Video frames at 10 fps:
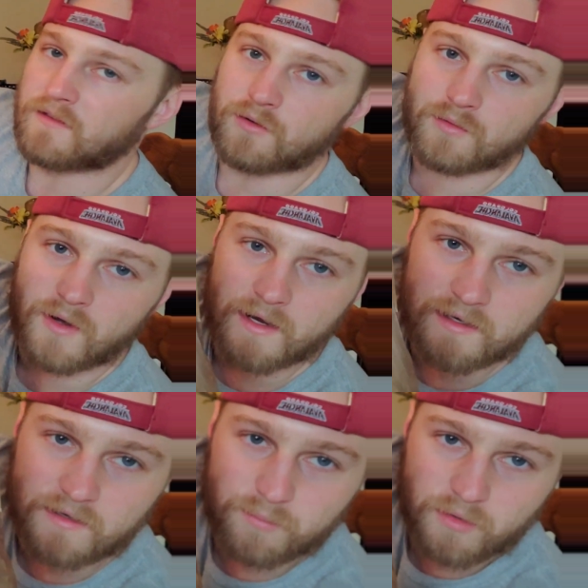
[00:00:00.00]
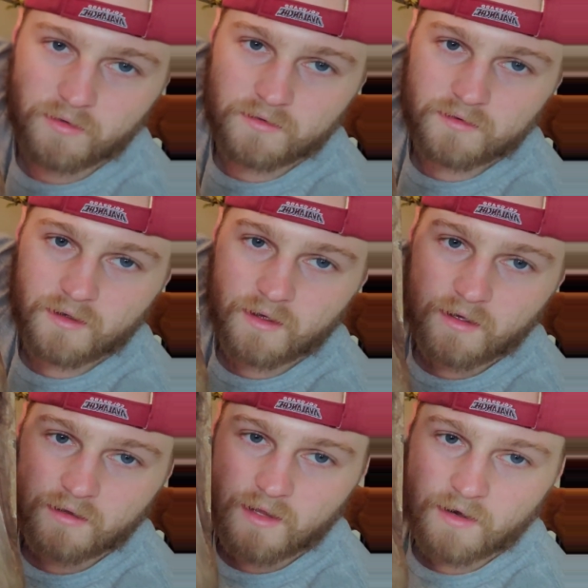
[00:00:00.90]
do, I need to put
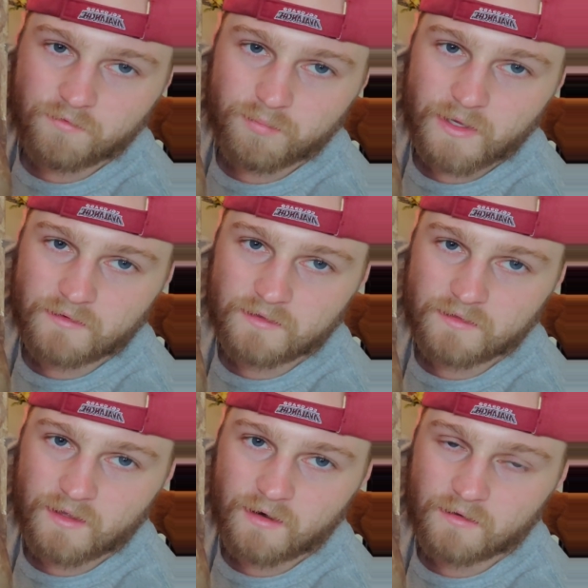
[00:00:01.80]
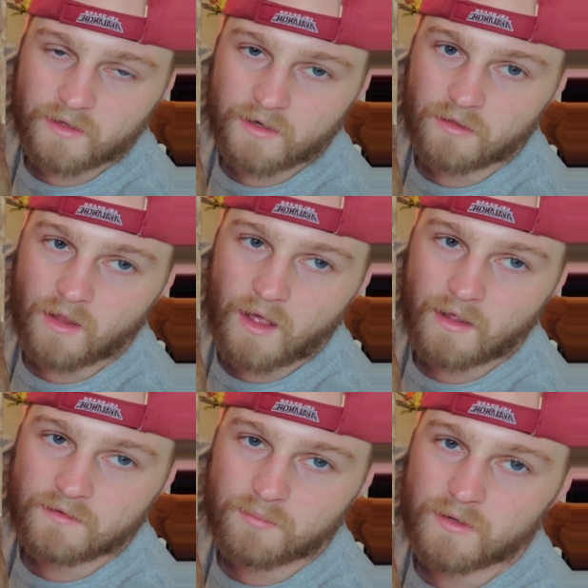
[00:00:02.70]
a lot of paint in there, like a
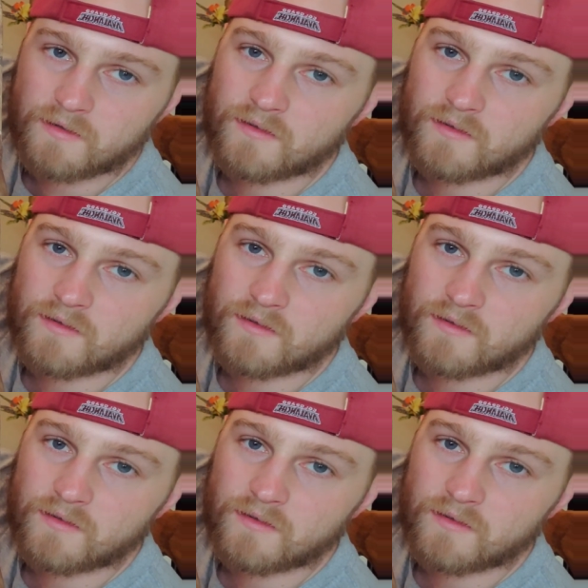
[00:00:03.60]
lot, because